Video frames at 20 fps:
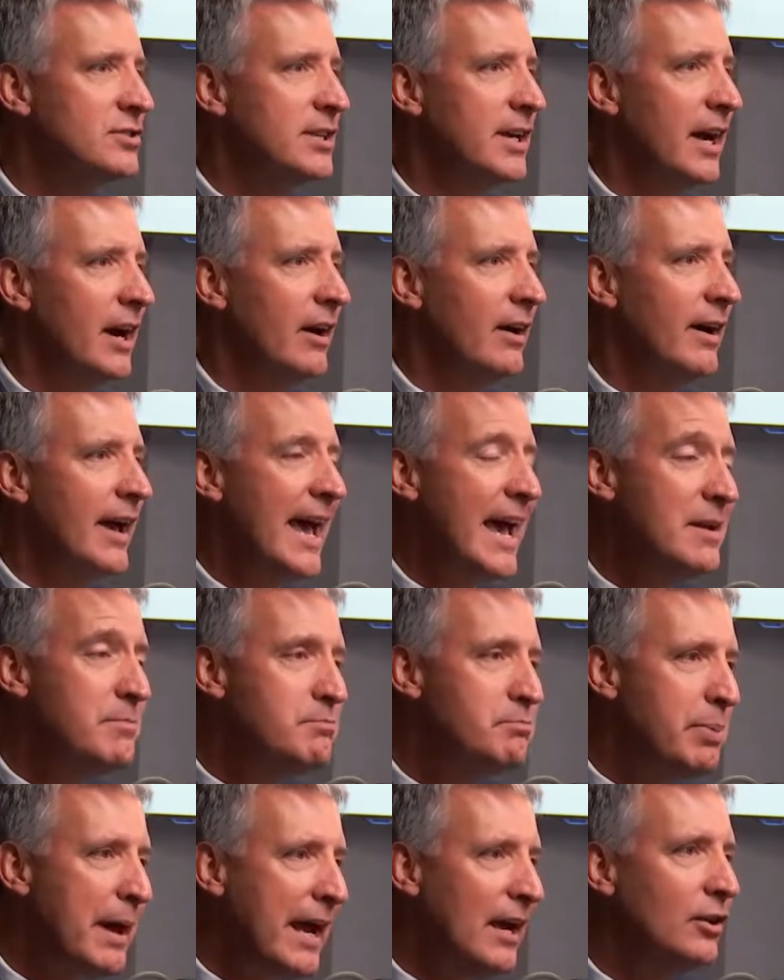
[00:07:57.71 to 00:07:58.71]
there
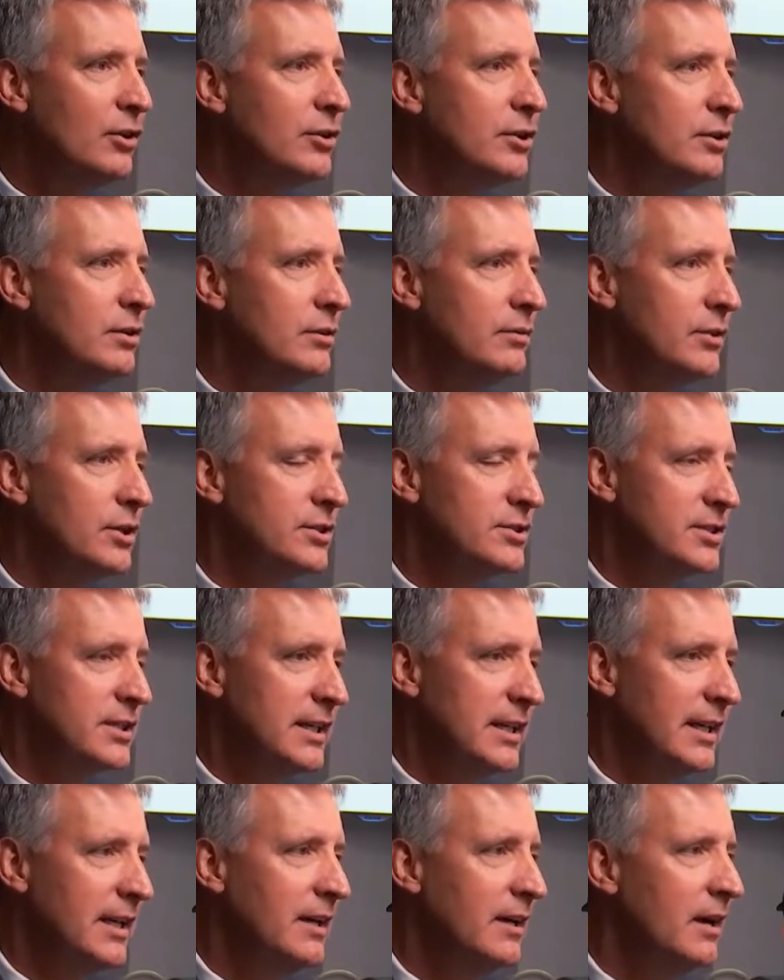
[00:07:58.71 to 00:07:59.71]
at Baylor
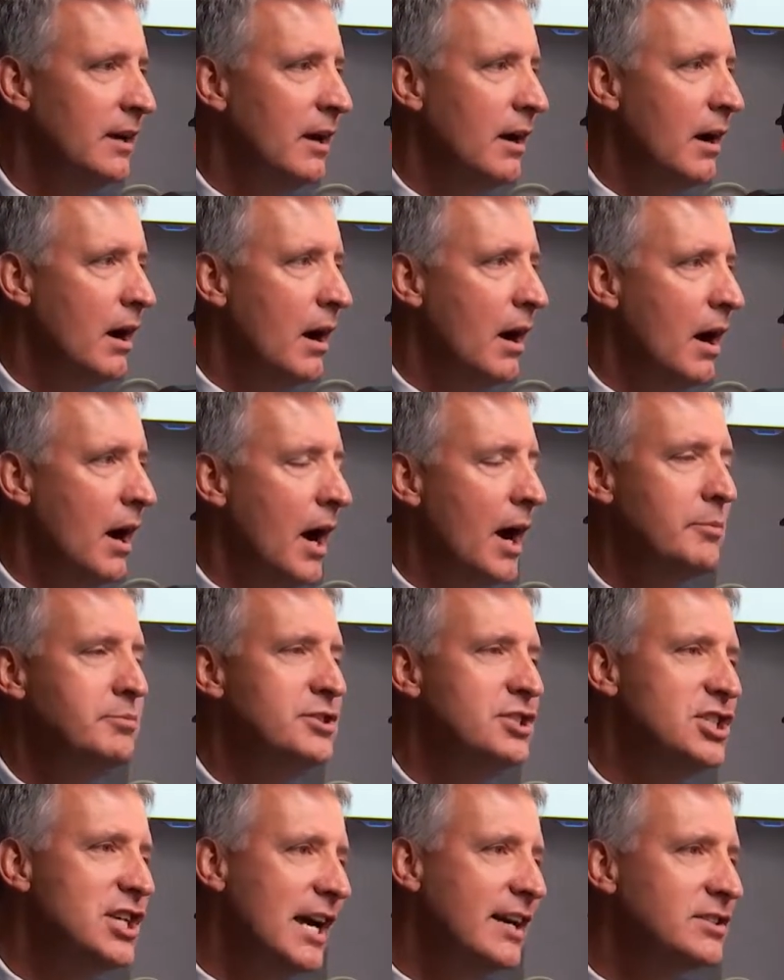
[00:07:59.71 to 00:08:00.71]
University,
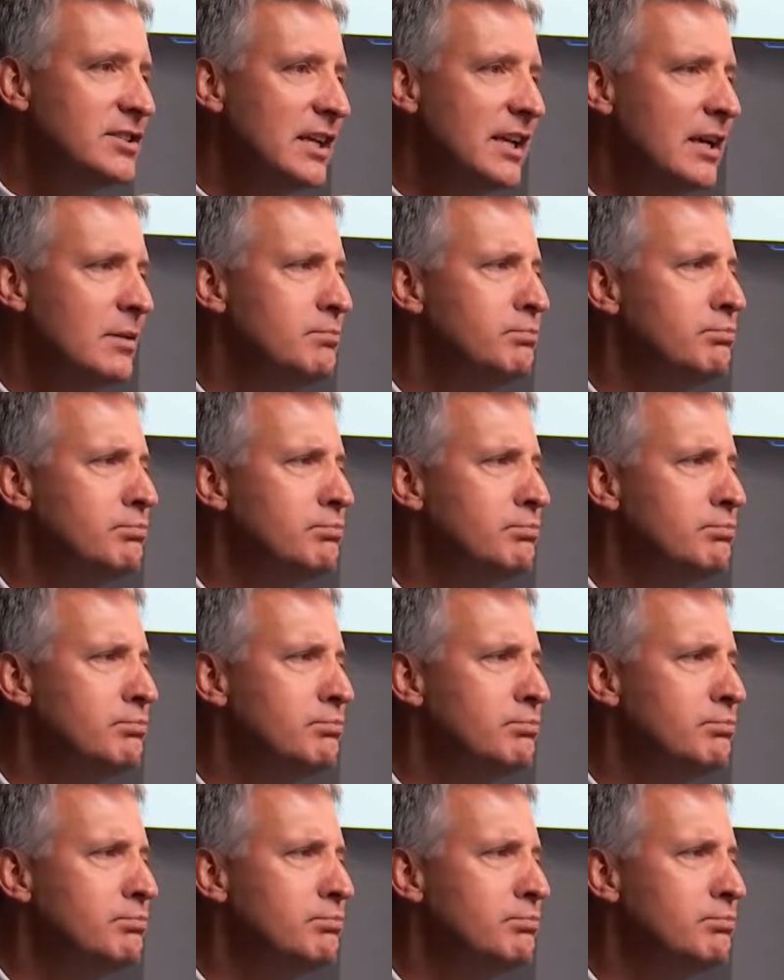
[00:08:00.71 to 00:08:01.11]
objecting and